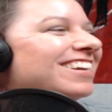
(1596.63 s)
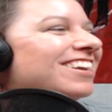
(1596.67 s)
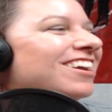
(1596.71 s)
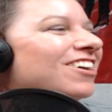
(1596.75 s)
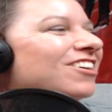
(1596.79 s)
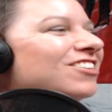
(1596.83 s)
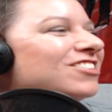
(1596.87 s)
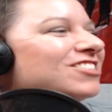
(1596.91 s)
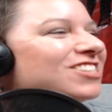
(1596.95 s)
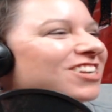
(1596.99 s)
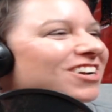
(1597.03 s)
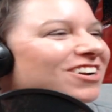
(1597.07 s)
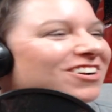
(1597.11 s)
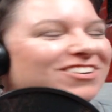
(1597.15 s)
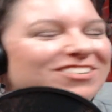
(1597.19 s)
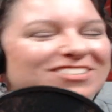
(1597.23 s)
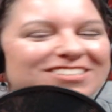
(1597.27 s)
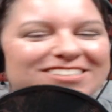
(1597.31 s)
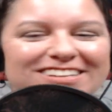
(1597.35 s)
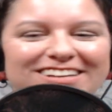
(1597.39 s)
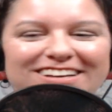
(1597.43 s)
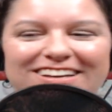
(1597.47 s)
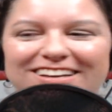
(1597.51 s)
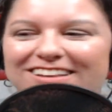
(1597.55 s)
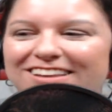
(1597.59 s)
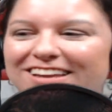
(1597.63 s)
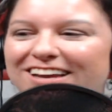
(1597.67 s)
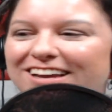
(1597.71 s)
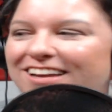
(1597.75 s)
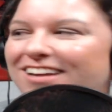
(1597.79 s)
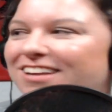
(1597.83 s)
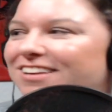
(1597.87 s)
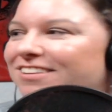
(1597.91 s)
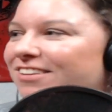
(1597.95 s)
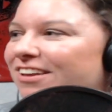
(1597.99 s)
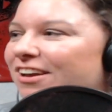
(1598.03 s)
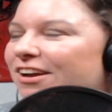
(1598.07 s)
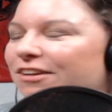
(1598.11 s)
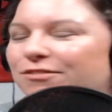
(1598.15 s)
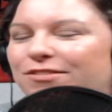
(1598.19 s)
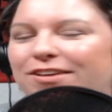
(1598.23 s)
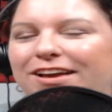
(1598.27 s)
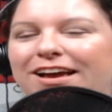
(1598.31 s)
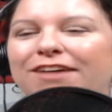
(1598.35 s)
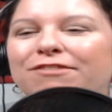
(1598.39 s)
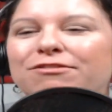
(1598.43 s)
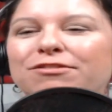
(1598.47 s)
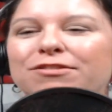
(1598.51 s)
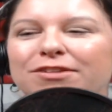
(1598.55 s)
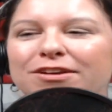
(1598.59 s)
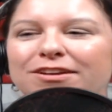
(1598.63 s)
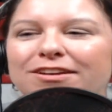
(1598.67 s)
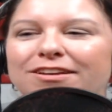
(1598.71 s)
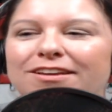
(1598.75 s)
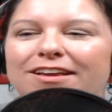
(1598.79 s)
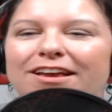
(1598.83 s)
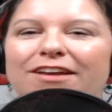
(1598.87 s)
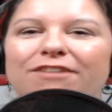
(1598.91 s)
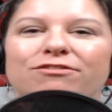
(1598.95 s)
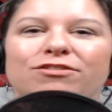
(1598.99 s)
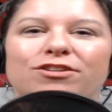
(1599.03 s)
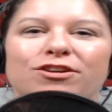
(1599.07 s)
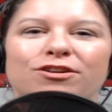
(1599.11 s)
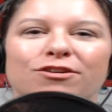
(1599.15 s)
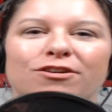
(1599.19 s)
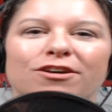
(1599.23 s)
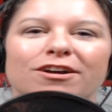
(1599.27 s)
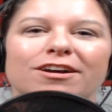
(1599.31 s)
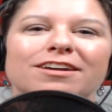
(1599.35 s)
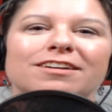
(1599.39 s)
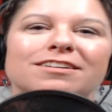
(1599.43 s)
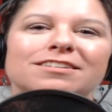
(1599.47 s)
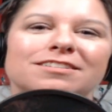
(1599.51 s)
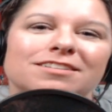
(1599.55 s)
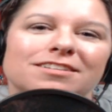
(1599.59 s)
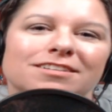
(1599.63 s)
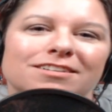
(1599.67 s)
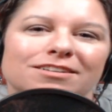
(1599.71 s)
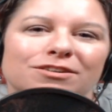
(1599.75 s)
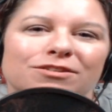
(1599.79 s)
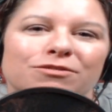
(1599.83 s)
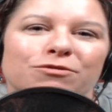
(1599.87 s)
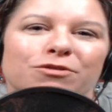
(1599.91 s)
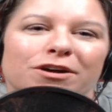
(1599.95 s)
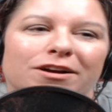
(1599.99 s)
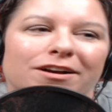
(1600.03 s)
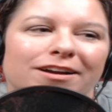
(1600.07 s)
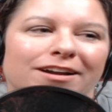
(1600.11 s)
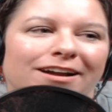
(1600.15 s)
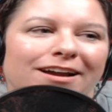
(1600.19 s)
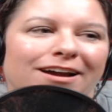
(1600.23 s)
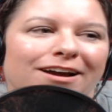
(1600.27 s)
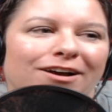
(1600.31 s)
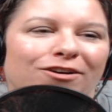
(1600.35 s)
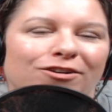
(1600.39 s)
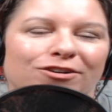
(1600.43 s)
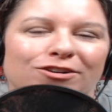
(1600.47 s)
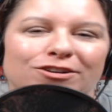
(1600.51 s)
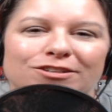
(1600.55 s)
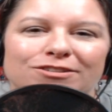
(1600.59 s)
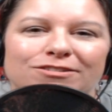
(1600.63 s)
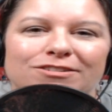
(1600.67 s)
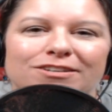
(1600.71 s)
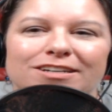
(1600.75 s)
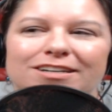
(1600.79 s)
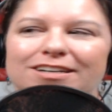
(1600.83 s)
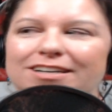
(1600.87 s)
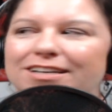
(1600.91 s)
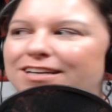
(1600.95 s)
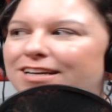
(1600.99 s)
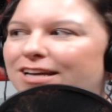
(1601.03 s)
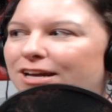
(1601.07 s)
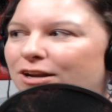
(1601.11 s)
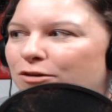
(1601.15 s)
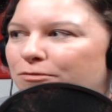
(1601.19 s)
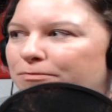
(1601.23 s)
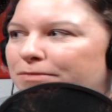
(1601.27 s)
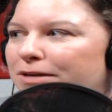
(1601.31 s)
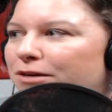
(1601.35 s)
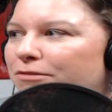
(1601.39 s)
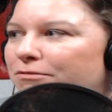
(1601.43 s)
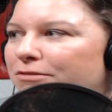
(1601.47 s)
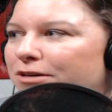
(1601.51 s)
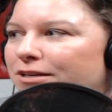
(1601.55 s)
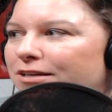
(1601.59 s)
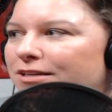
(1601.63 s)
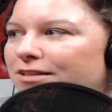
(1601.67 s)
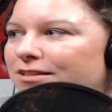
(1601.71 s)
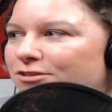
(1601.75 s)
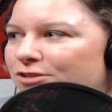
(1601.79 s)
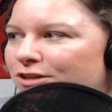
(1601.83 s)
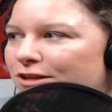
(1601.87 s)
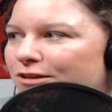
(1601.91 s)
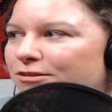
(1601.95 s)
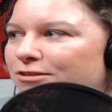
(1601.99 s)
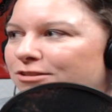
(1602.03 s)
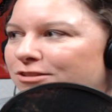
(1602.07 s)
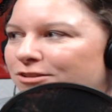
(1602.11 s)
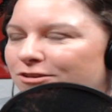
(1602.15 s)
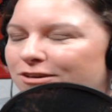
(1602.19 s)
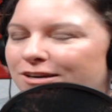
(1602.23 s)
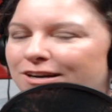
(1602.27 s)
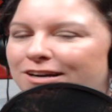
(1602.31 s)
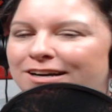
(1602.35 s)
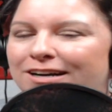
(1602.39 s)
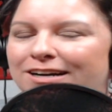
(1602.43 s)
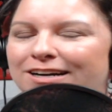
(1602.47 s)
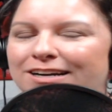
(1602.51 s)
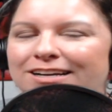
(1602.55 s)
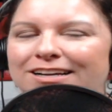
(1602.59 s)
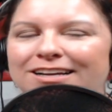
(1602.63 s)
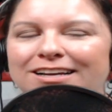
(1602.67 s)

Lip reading: No, Joe's if you're into working out or doing any kettlebell work, Joe's your guy.